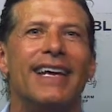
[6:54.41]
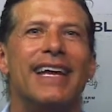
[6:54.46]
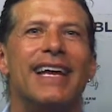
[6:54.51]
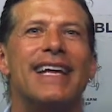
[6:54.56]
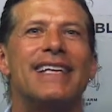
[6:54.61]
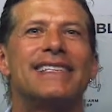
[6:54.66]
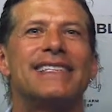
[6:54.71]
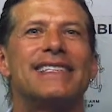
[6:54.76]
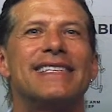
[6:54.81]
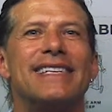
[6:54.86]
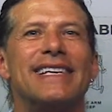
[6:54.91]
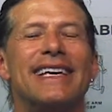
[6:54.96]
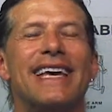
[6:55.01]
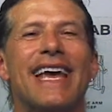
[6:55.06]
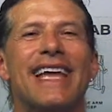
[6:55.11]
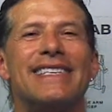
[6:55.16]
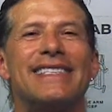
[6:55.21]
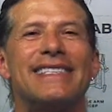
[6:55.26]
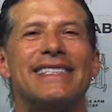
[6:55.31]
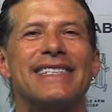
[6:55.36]

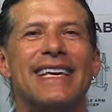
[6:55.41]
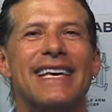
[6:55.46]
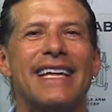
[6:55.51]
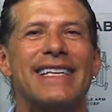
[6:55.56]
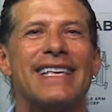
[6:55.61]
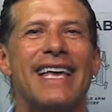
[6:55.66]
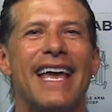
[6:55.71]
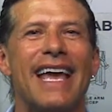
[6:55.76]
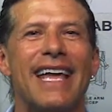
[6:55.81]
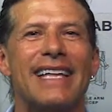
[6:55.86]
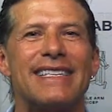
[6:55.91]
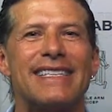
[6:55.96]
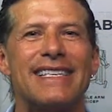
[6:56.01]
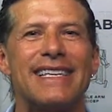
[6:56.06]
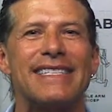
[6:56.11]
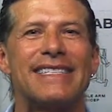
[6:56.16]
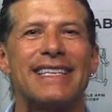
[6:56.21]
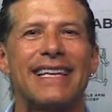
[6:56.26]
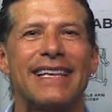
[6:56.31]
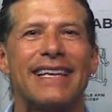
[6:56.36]
and
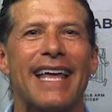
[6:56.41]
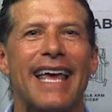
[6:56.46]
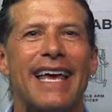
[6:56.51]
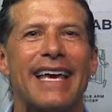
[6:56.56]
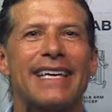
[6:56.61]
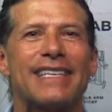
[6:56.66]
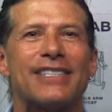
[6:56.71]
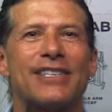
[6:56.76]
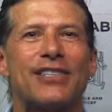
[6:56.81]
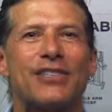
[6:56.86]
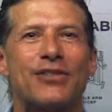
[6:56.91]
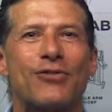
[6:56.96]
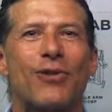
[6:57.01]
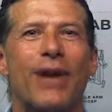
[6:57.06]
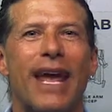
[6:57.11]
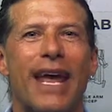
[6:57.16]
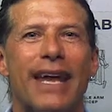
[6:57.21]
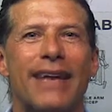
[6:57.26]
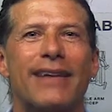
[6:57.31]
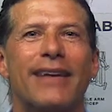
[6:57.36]
since the leg is
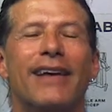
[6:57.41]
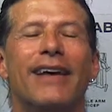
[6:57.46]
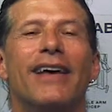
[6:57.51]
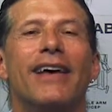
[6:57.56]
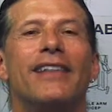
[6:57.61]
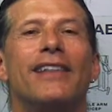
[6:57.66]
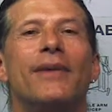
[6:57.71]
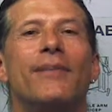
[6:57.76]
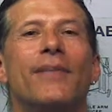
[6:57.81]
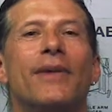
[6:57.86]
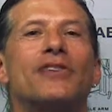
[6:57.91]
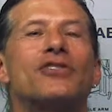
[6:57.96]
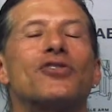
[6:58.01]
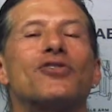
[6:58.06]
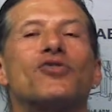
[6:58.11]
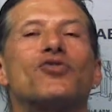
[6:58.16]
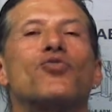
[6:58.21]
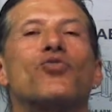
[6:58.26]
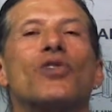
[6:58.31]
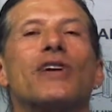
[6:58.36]
straight, the
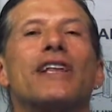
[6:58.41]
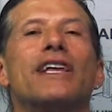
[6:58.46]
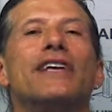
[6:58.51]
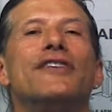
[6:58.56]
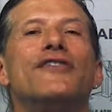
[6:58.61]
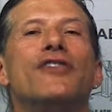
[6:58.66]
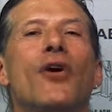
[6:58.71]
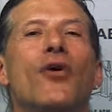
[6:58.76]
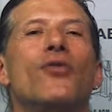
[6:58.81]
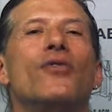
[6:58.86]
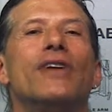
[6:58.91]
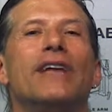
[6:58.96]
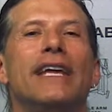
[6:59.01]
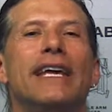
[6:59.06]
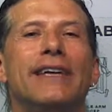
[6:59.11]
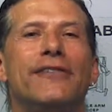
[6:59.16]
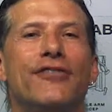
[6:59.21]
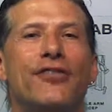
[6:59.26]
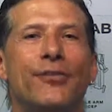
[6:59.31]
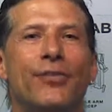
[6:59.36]
muscles really don't
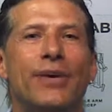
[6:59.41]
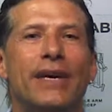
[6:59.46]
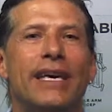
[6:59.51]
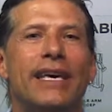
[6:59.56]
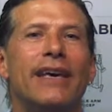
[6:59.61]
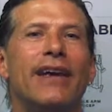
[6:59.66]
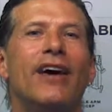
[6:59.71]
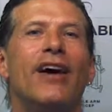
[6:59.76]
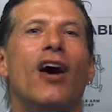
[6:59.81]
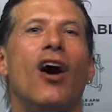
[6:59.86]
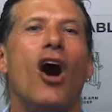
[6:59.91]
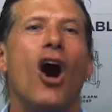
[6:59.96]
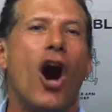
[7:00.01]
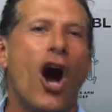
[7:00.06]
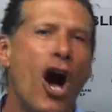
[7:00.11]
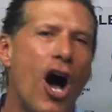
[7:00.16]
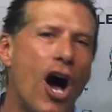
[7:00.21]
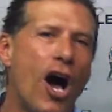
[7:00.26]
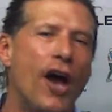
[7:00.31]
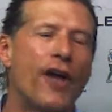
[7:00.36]
need to be
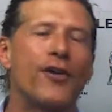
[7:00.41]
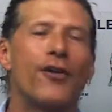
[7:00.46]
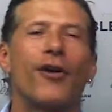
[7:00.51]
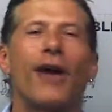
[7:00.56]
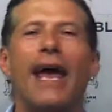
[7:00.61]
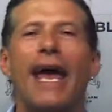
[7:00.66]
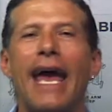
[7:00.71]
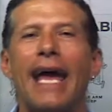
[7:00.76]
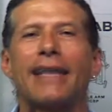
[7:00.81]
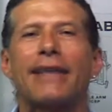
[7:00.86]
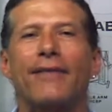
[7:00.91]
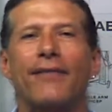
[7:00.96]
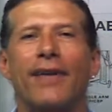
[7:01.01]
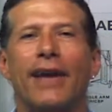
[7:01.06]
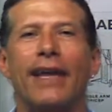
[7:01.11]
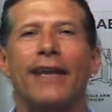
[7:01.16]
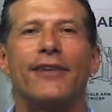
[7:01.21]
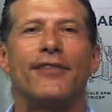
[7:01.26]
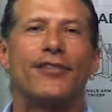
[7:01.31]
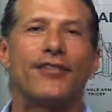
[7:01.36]
on or
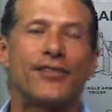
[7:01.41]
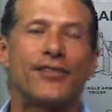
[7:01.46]
activated to